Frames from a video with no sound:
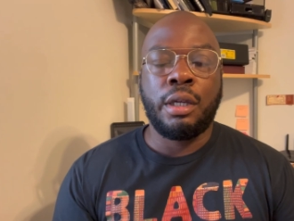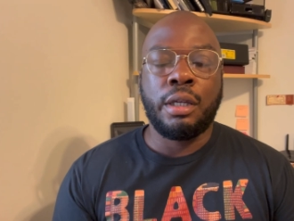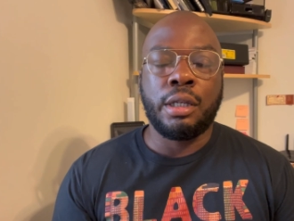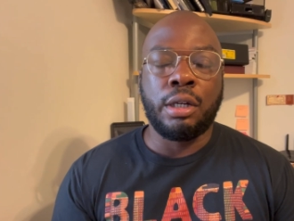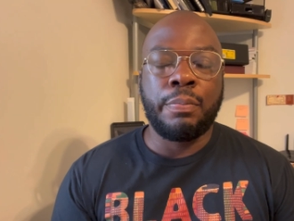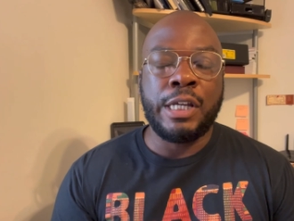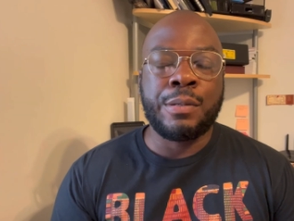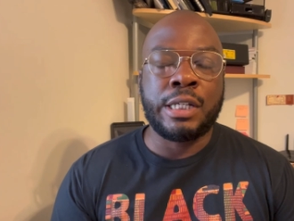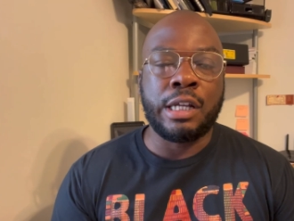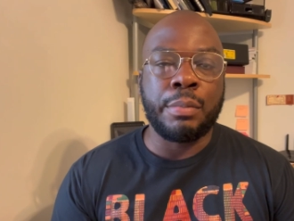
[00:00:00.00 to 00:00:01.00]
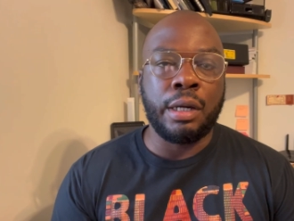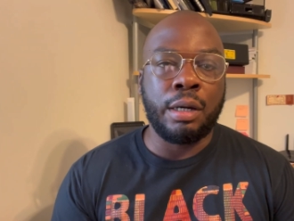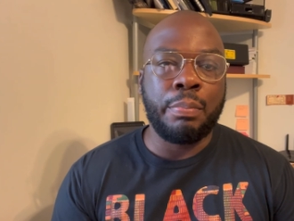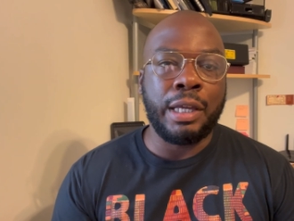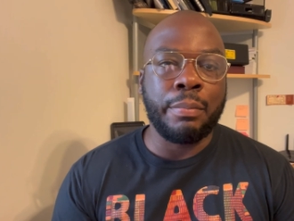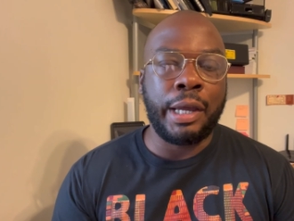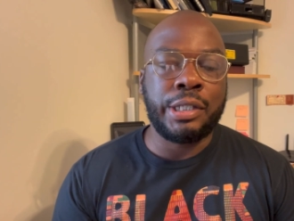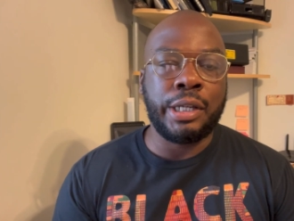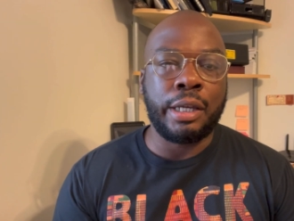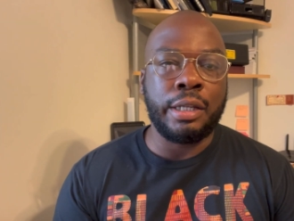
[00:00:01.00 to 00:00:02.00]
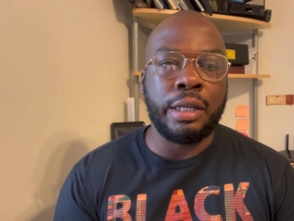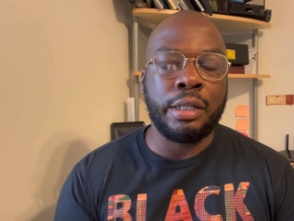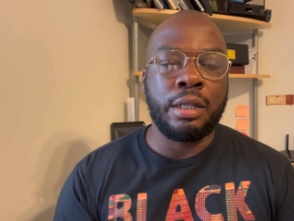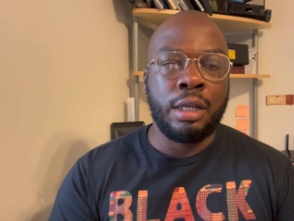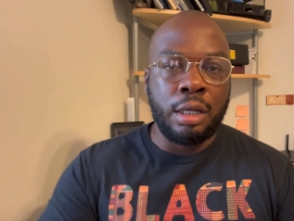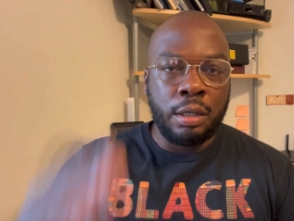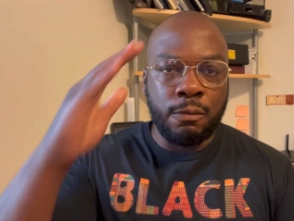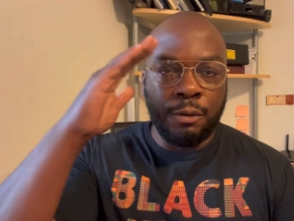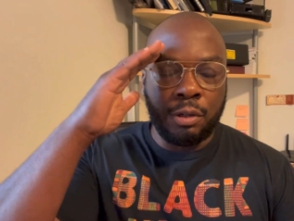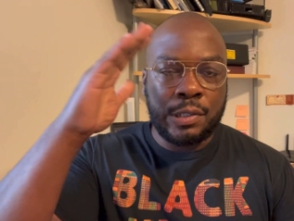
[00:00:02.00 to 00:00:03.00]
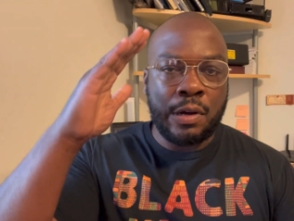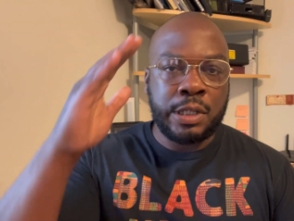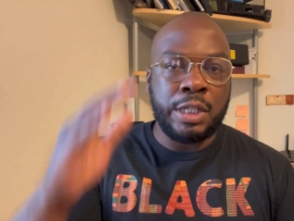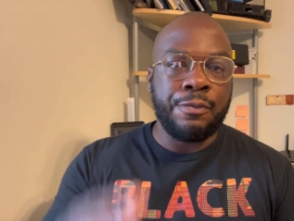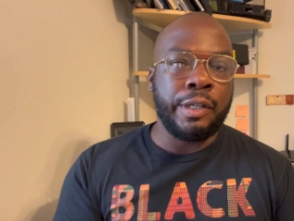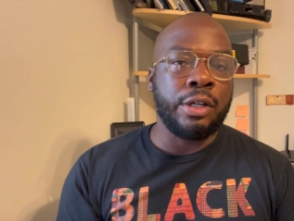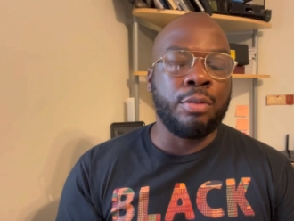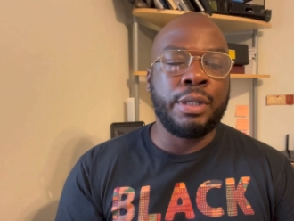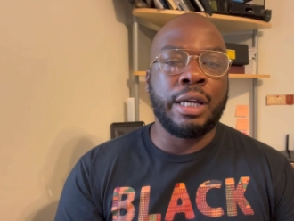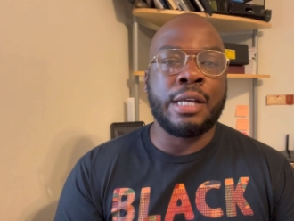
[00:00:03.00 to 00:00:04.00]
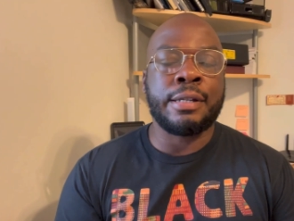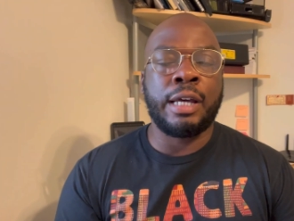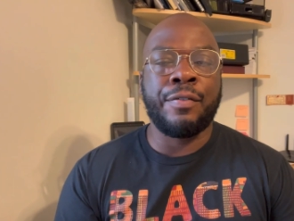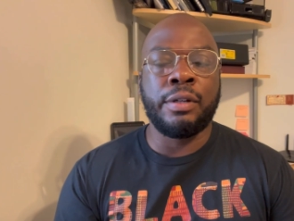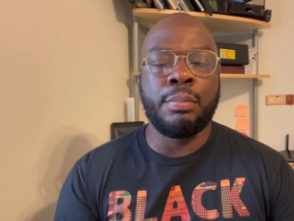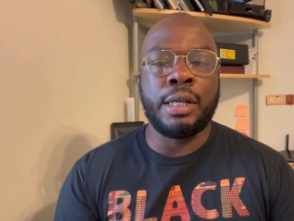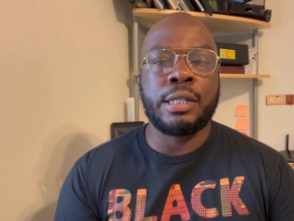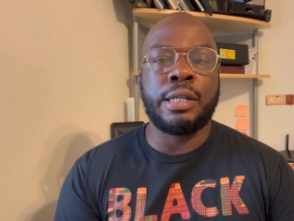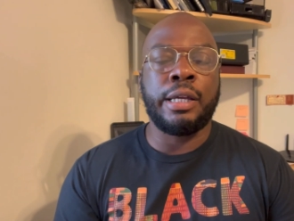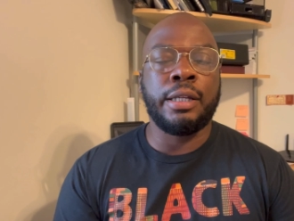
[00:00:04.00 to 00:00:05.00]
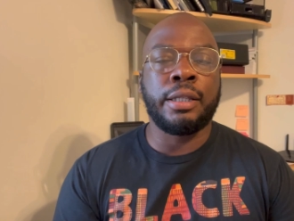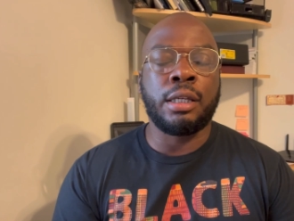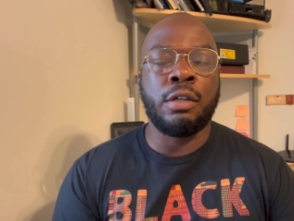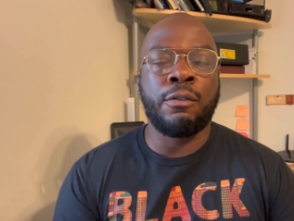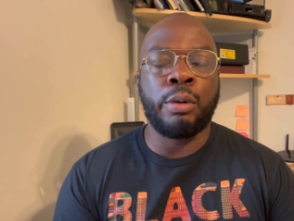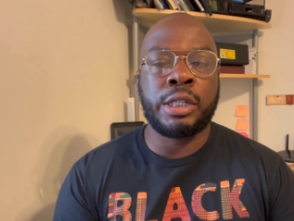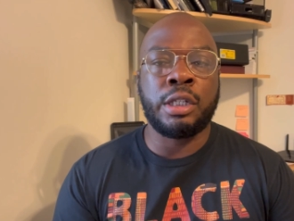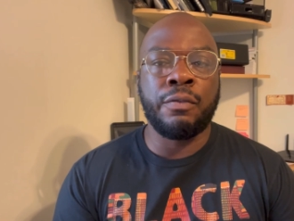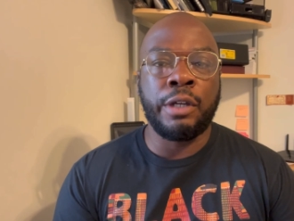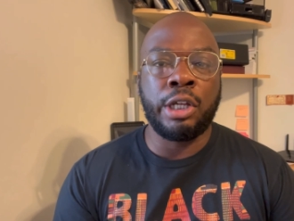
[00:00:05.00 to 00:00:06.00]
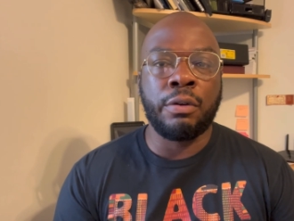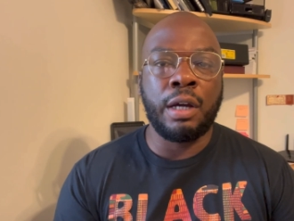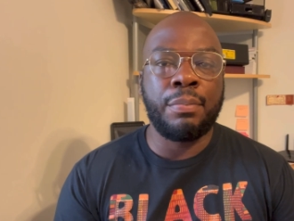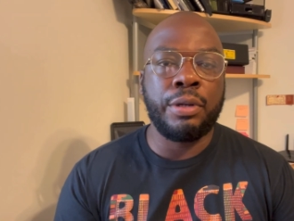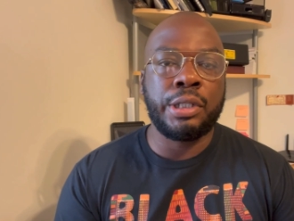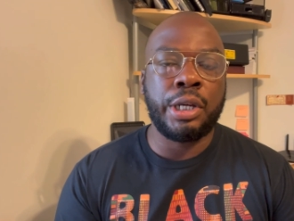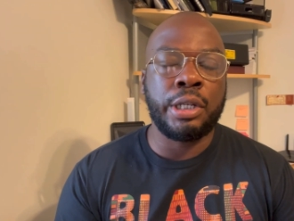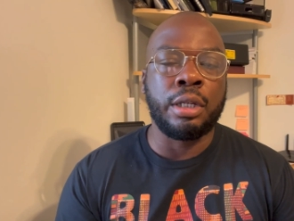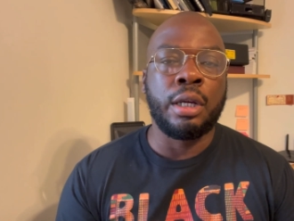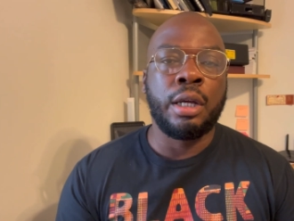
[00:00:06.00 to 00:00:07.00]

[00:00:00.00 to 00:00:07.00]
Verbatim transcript: Yo, peace, what's up, y'all? Big Mike checking in. Real Talk TV. Hope you guys are having a blessed day and thank you for watching the video. I appreciate it.